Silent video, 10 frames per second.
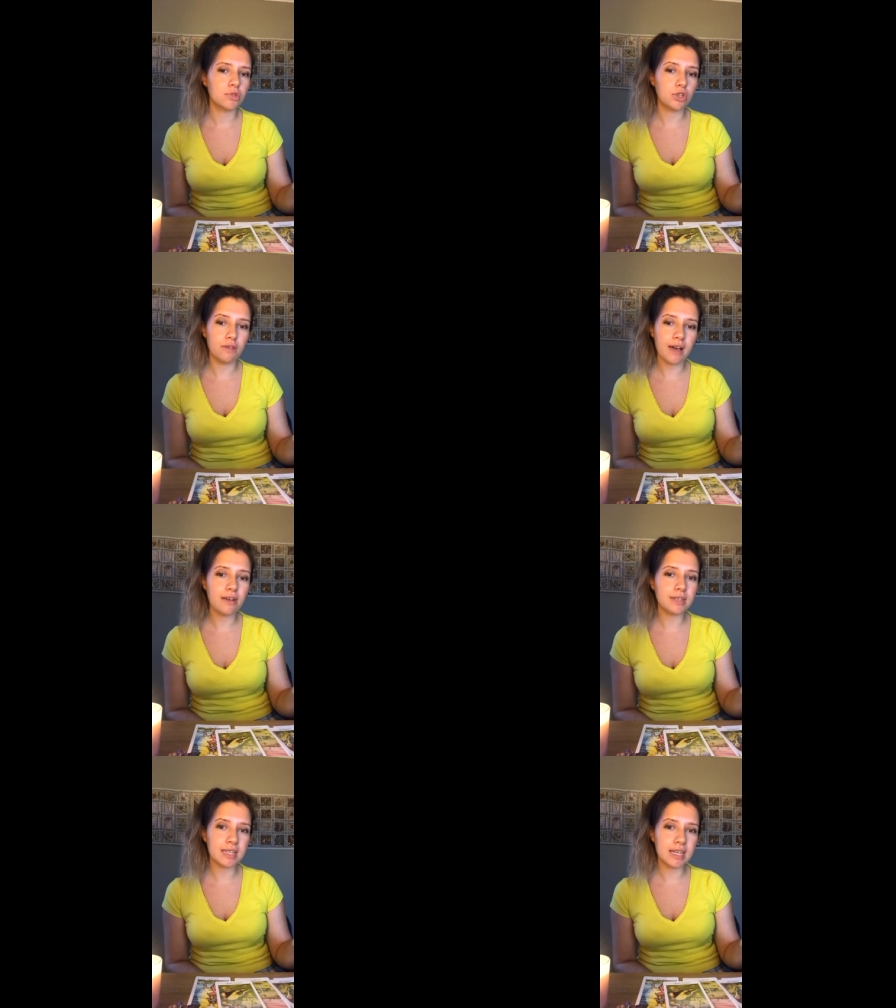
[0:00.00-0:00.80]

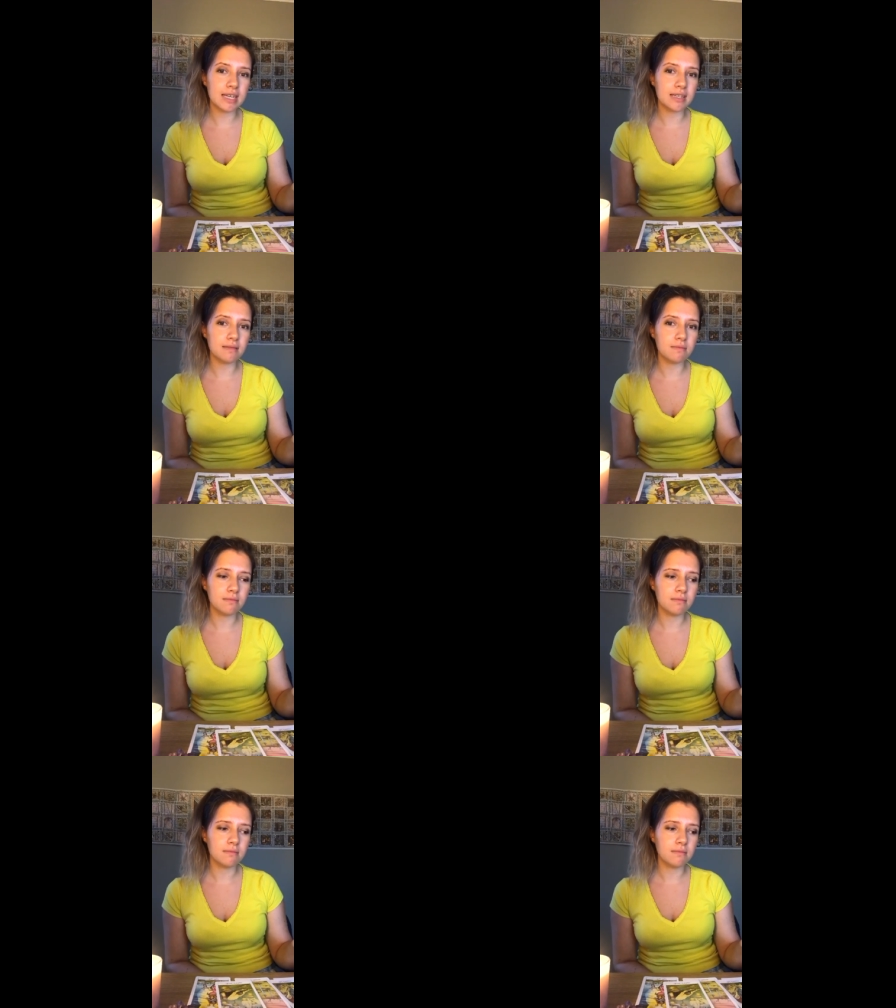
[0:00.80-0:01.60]
2,000 years.
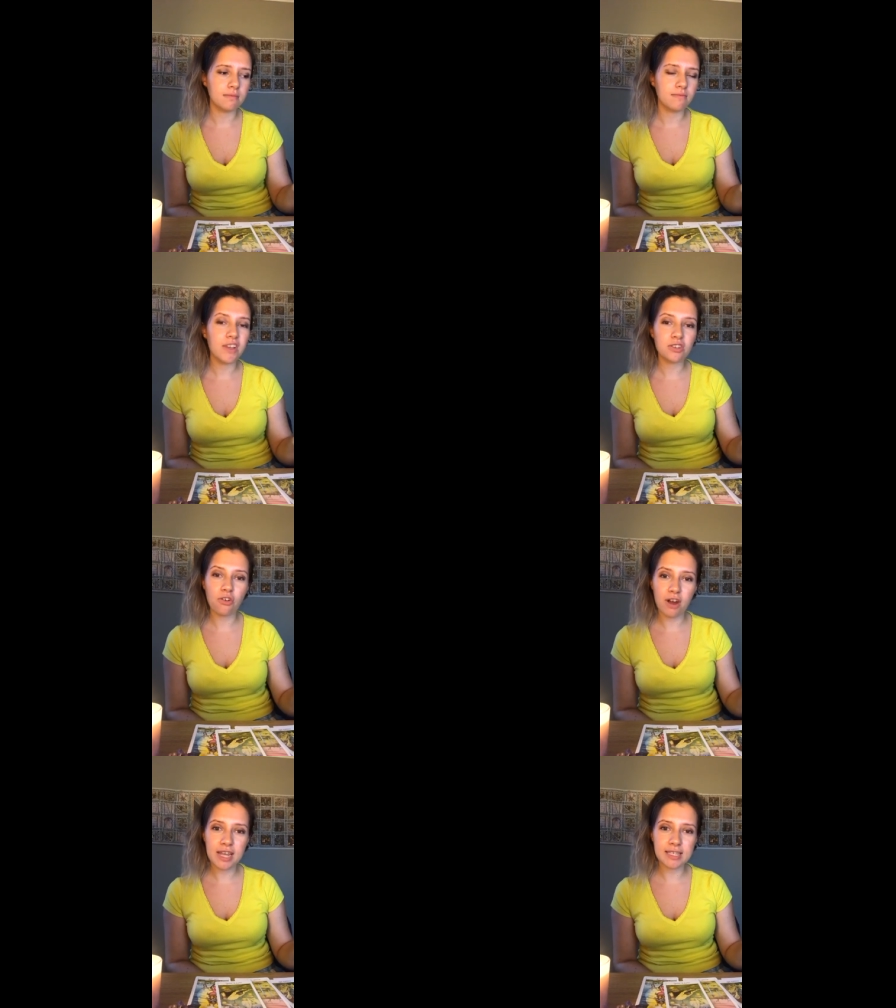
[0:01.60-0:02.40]
That's
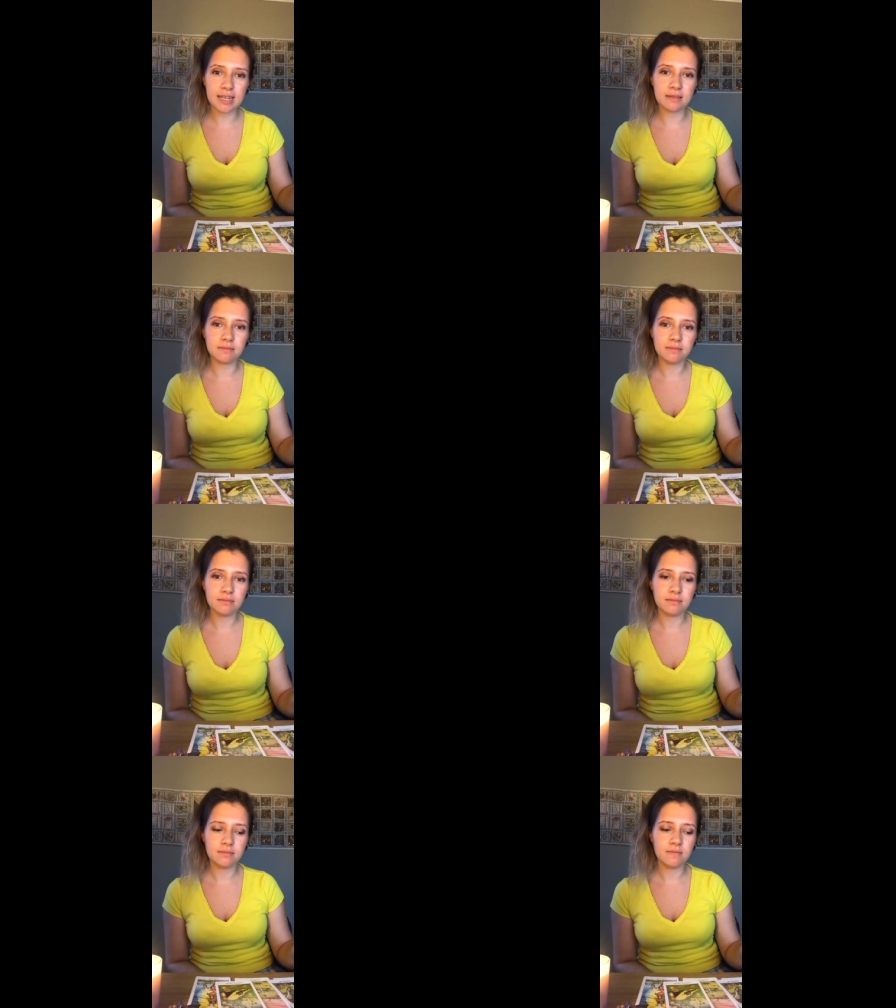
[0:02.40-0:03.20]
crazy.
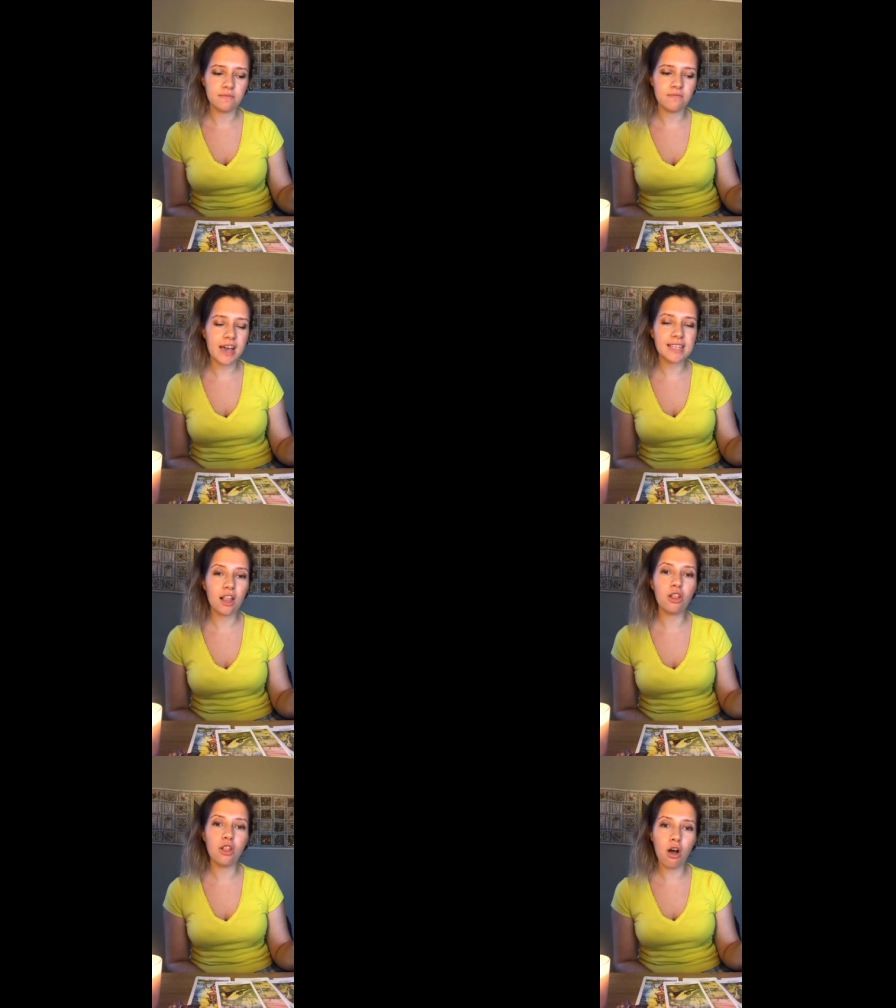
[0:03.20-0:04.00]
That is
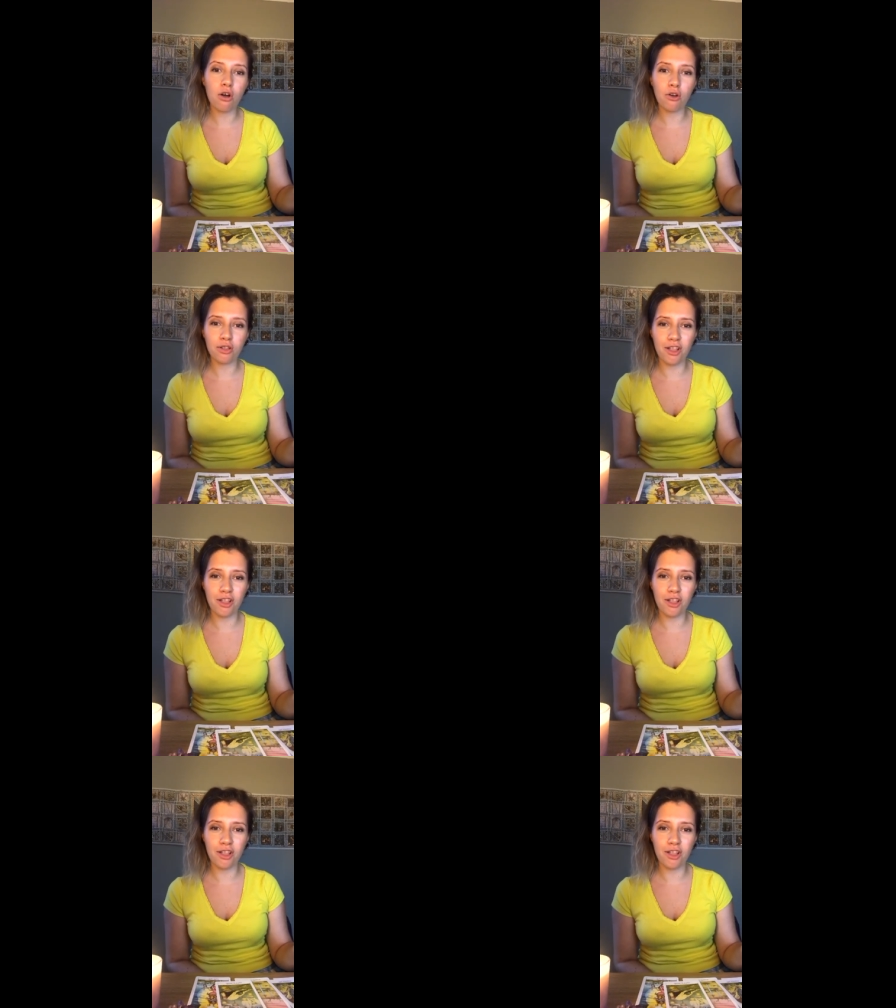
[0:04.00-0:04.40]
a long,